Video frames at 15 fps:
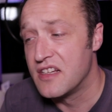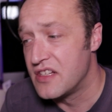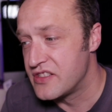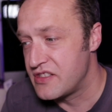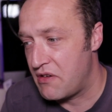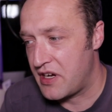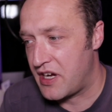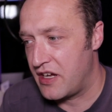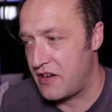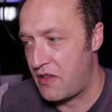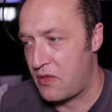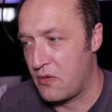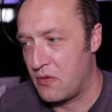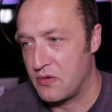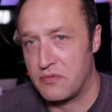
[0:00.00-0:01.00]
So I kind
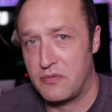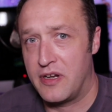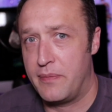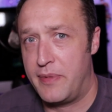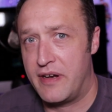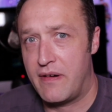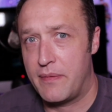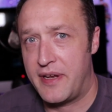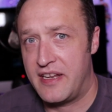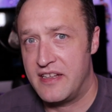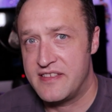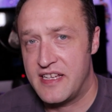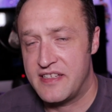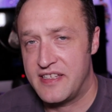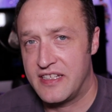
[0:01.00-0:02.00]
of thought, well, I better update
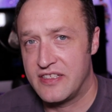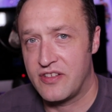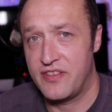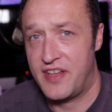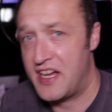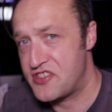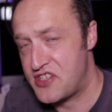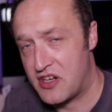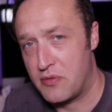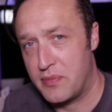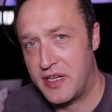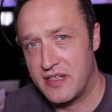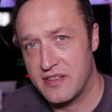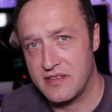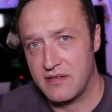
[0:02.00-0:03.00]
the settings on that channel
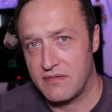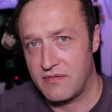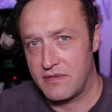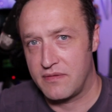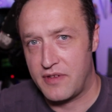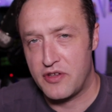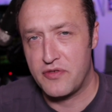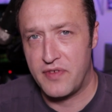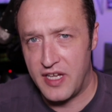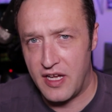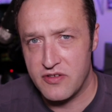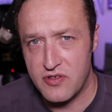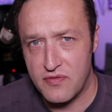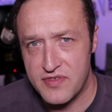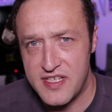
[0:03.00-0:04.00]
because those
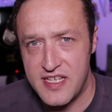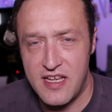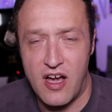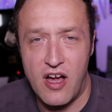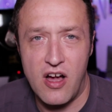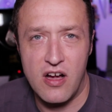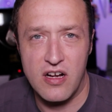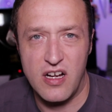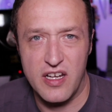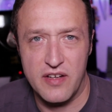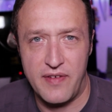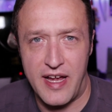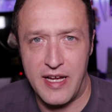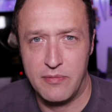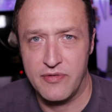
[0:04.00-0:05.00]
videos obviously are kind
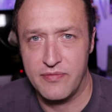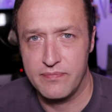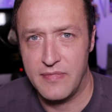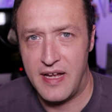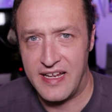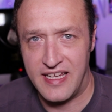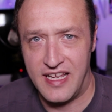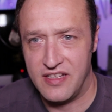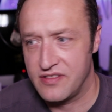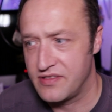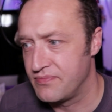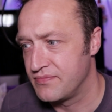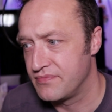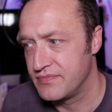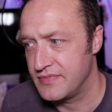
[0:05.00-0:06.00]
of aimed at
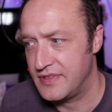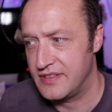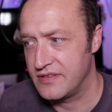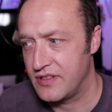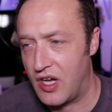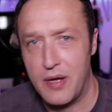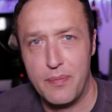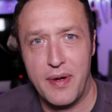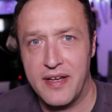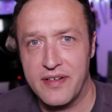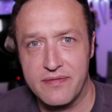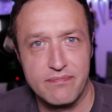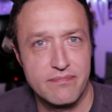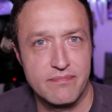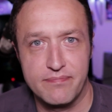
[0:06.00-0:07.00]
kids and
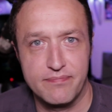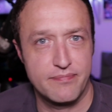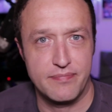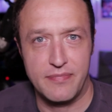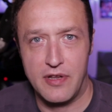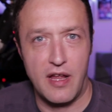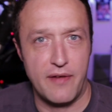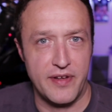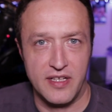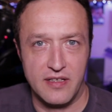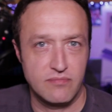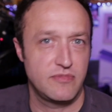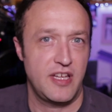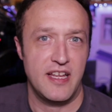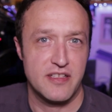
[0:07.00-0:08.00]
iPad
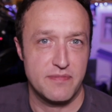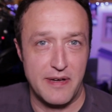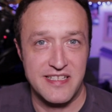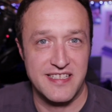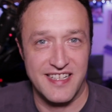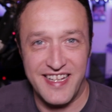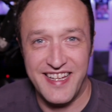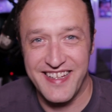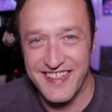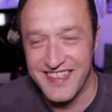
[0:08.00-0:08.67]
loving kids basically.